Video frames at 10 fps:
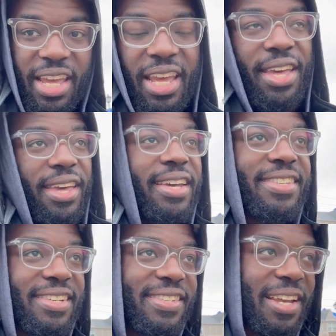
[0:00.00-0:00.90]
and
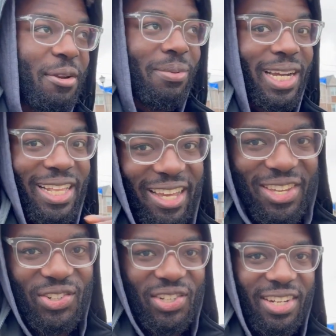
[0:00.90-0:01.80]
instead of taking a break like I
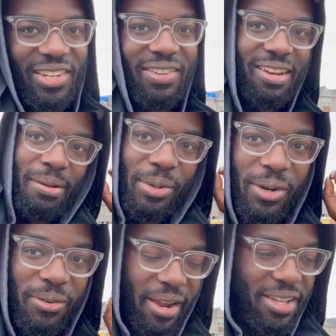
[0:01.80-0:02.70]
usually do, I'm
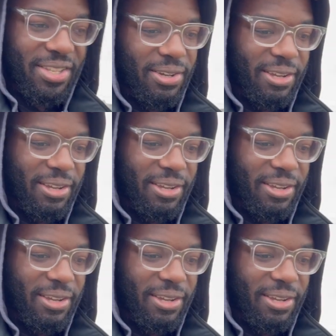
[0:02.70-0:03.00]
going right into